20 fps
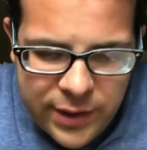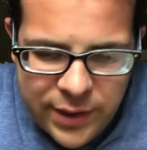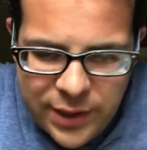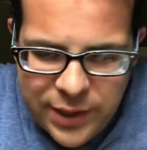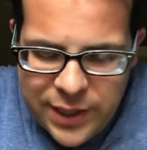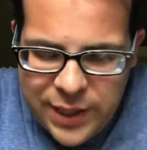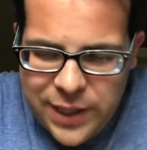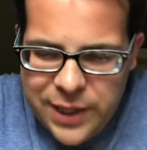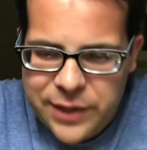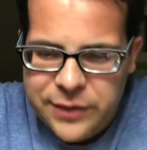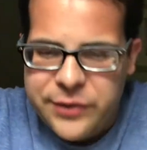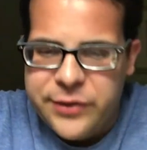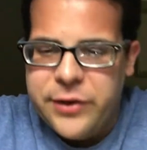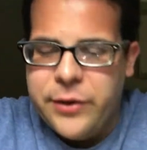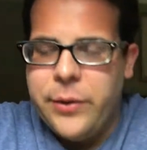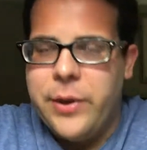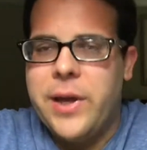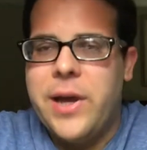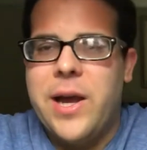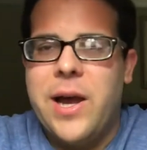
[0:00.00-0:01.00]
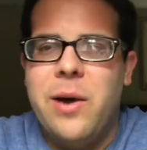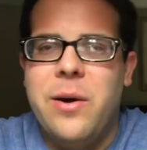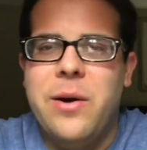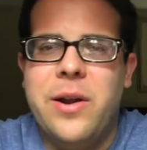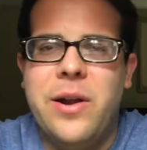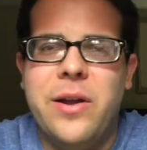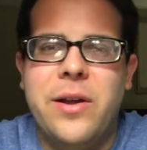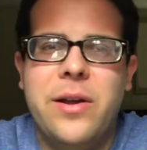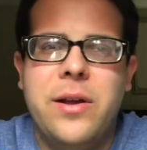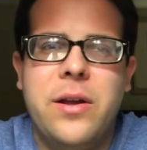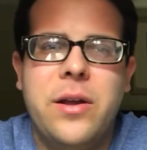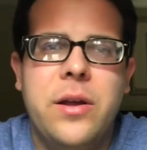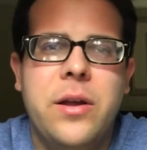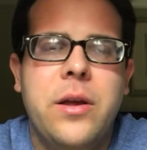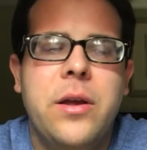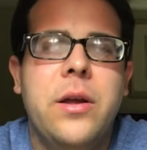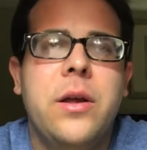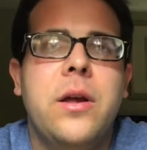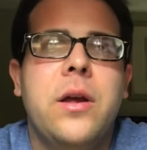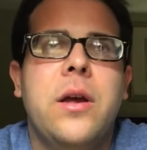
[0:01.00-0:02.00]
So yeah, I'm gonna
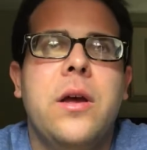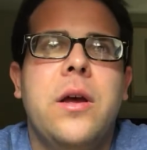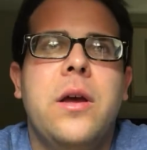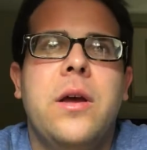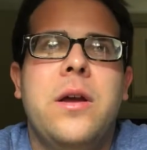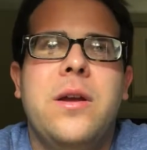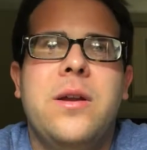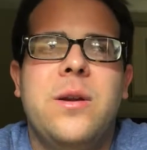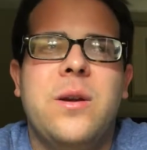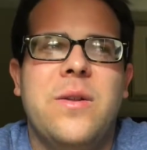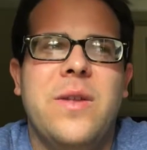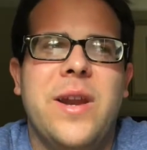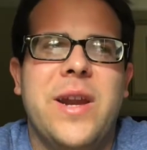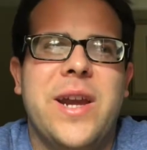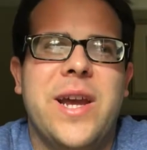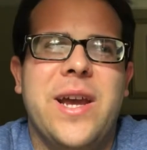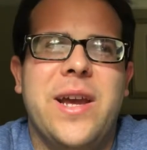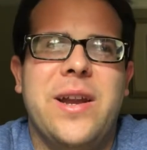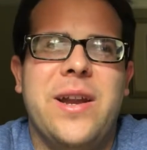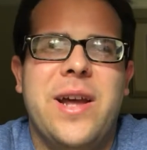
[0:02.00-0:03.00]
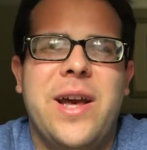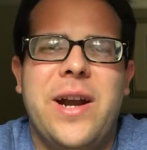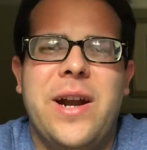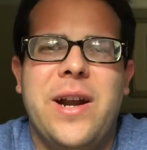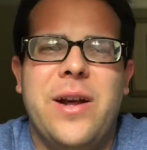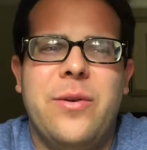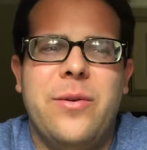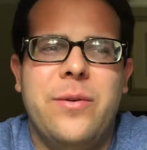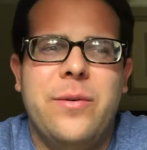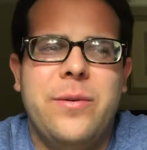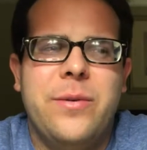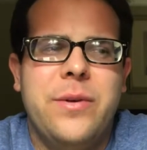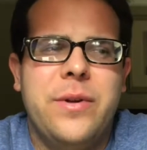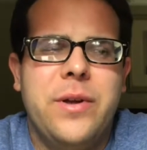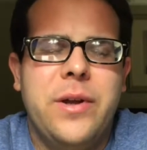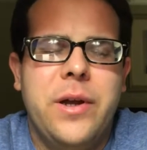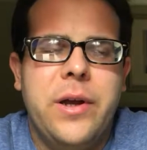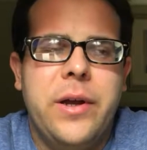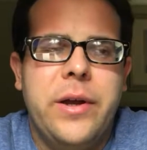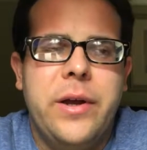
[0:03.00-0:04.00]
do that again. I don't know.
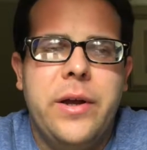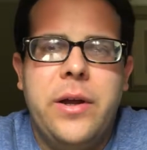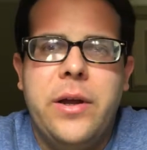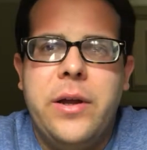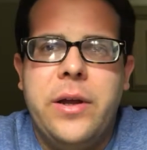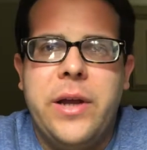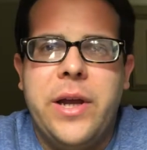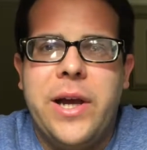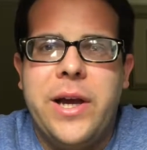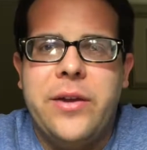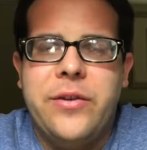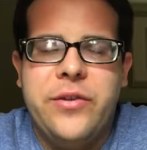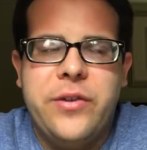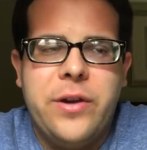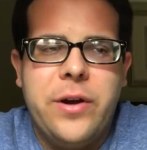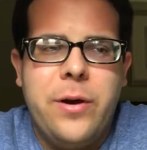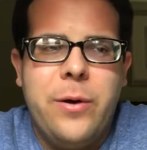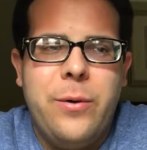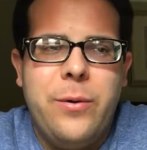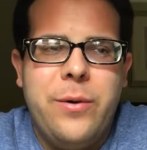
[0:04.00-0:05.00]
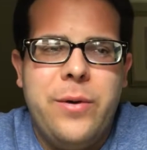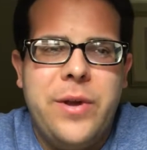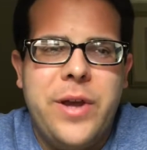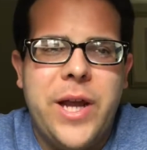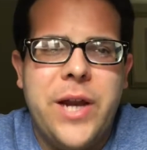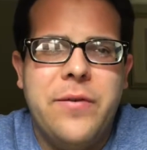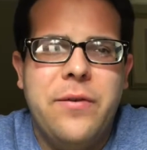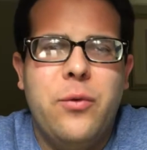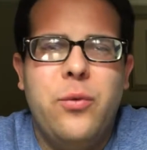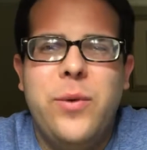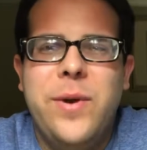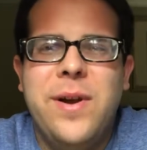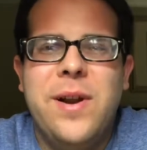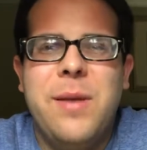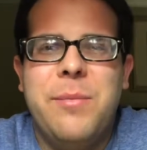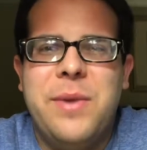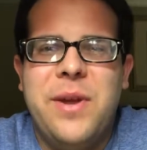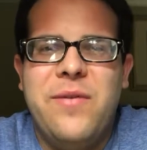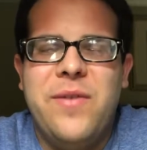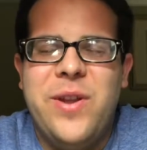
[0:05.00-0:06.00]
Yeah, so kind of a weird
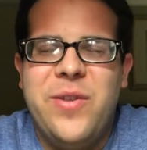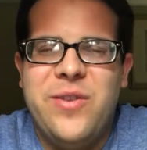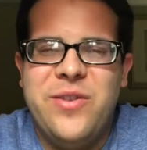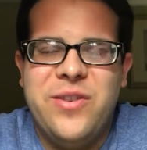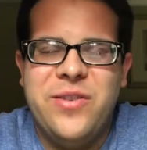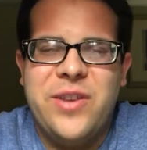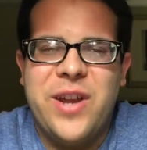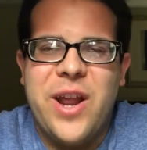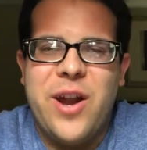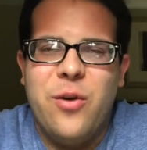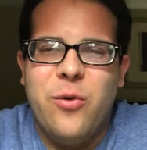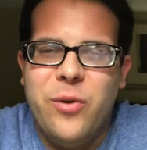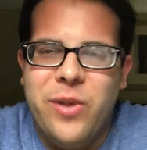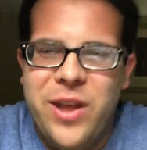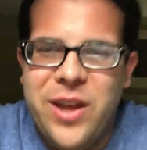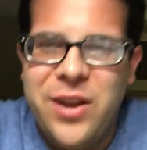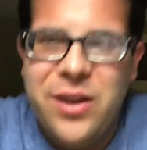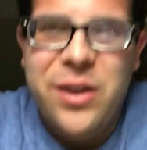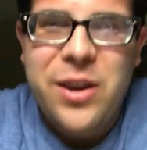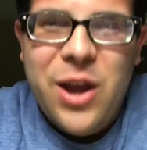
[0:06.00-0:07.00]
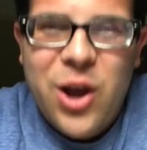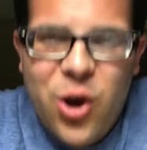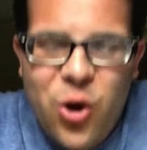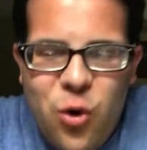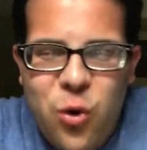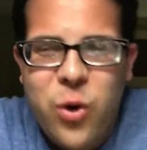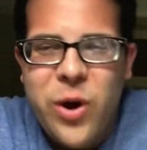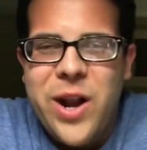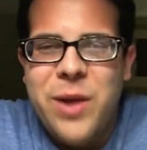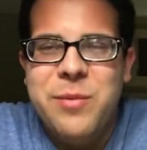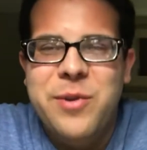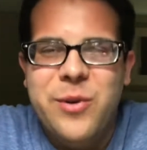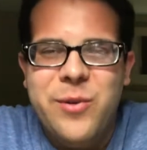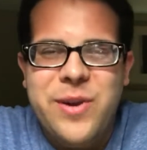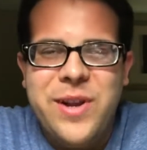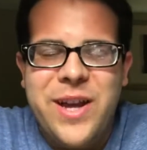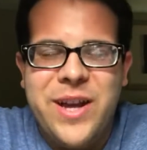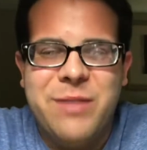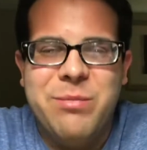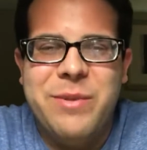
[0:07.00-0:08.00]
update video in the sense that I don't really know what I'm
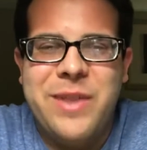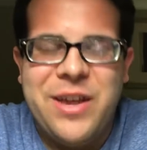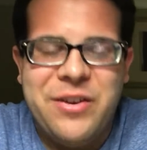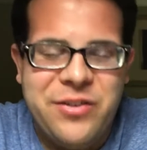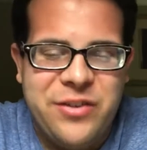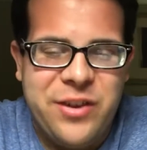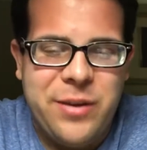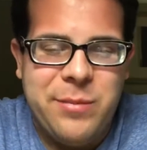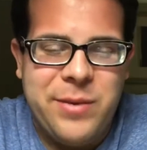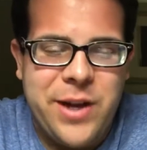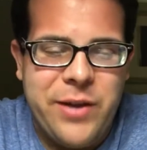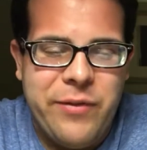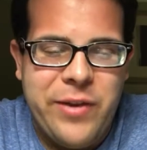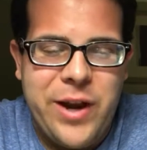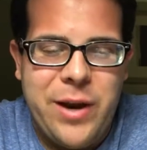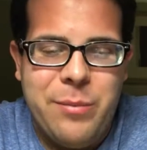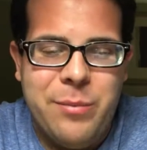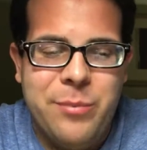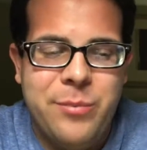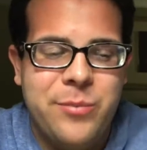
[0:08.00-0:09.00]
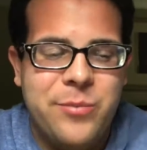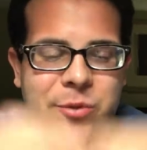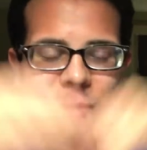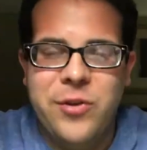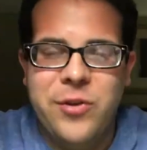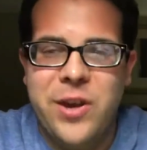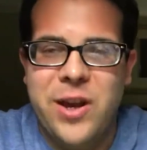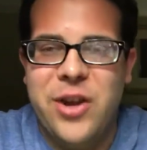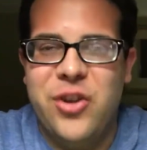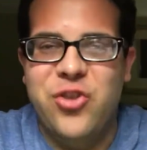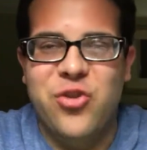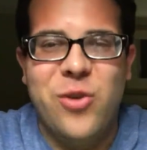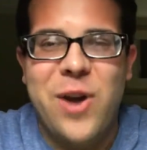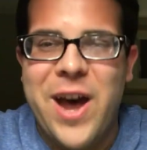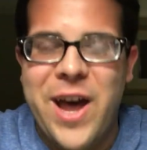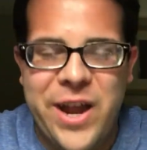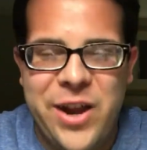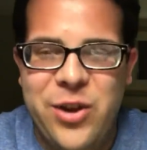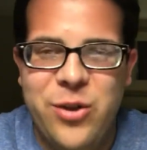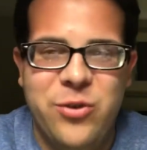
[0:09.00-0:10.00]
doing next, but that's just some stuff that I'm gonna
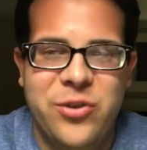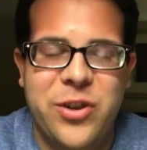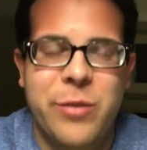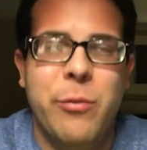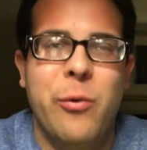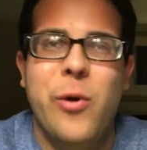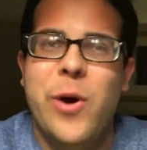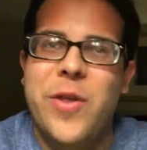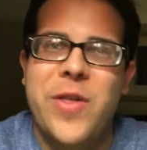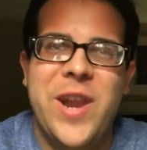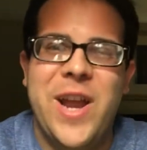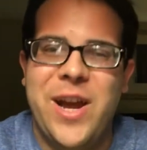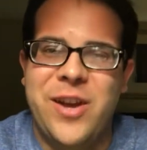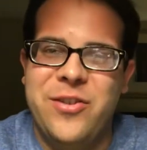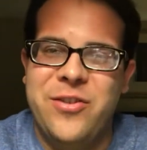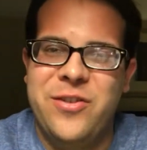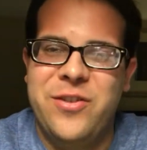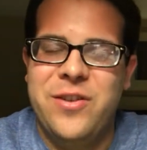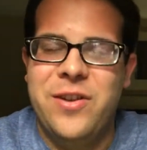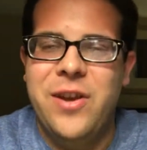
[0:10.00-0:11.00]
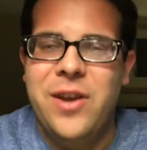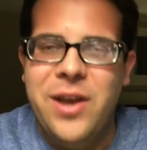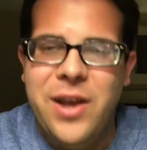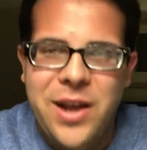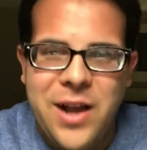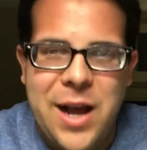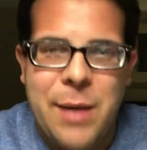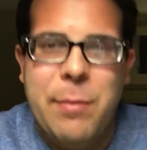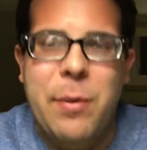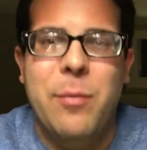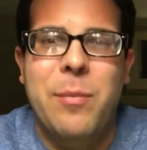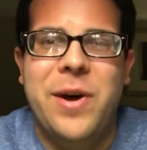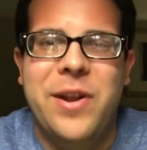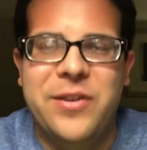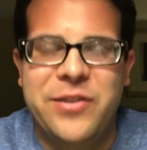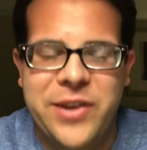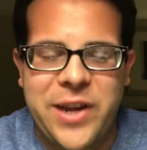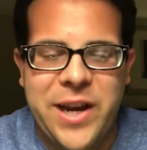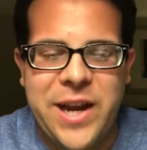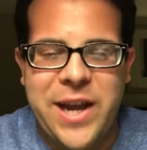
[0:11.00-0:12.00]
try and do at some point in the next couple
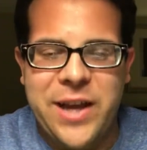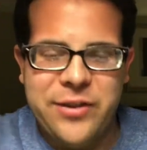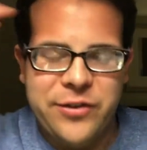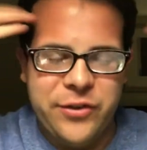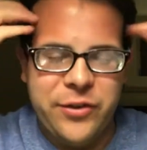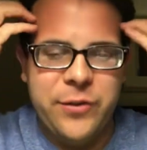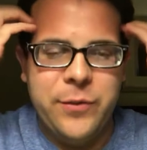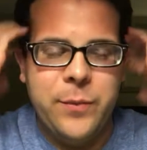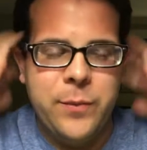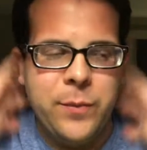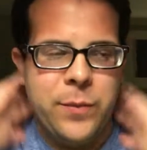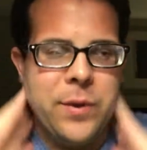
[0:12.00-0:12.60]
months, I guess.